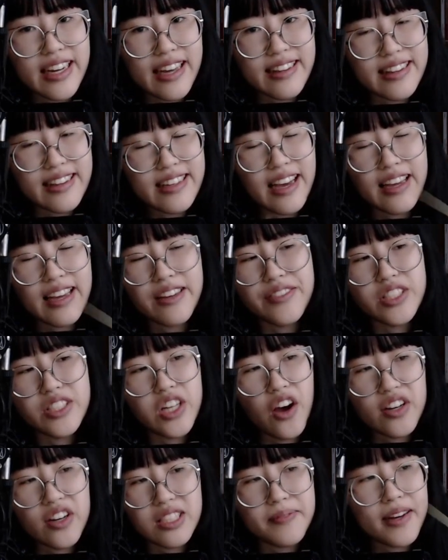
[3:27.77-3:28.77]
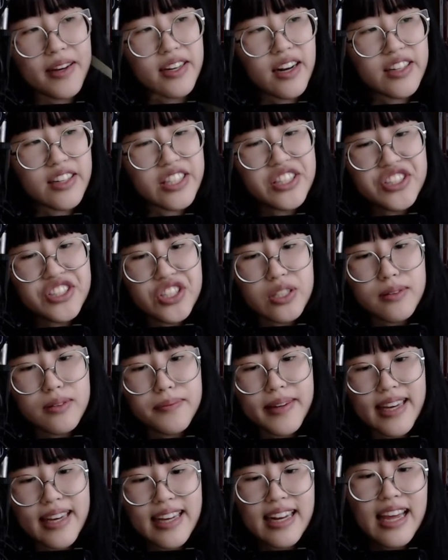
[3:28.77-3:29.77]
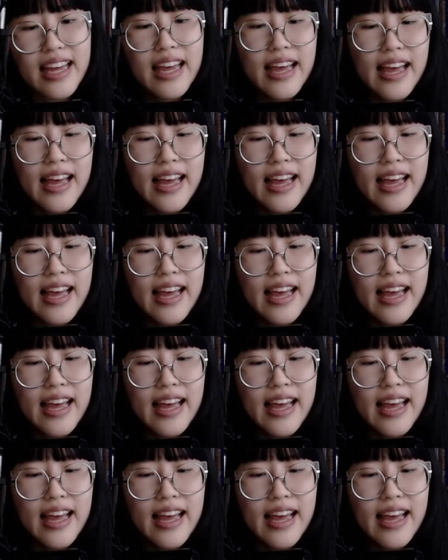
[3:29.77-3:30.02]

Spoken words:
I think I even talked about it on YouTube a bit.